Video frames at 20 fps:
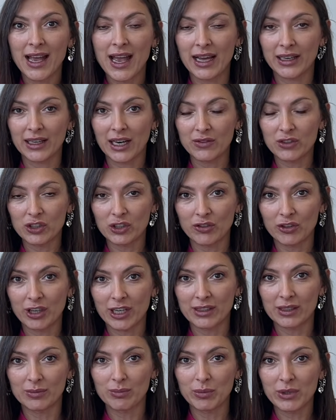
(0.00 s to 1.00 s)
and I've
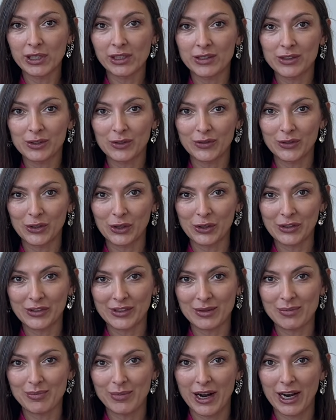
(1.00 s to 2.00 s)
generated millions of dollars
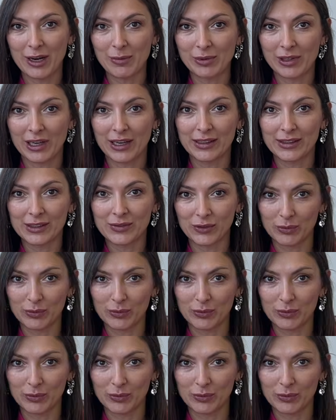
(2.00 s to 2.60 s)
in pipelines